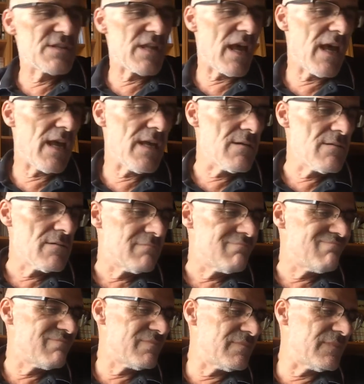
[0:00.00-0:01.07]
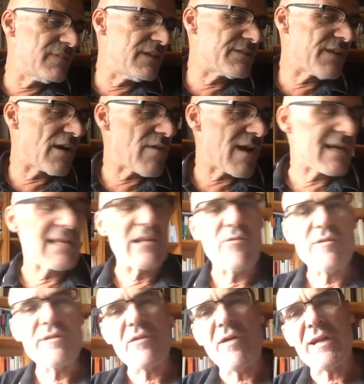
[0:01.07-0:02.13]
they directly or
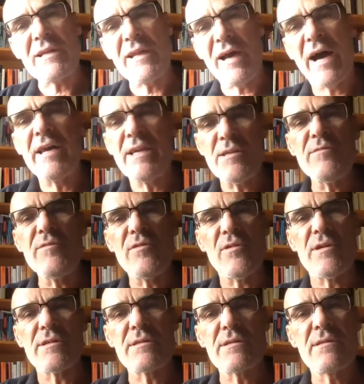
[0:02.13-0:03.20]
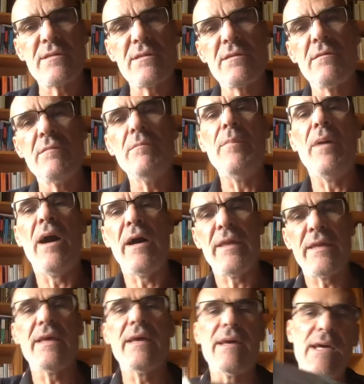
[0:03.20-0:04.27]
indirectly are influenced by
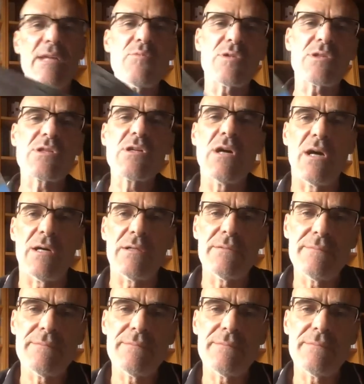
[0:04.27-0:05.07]
Edward Carr.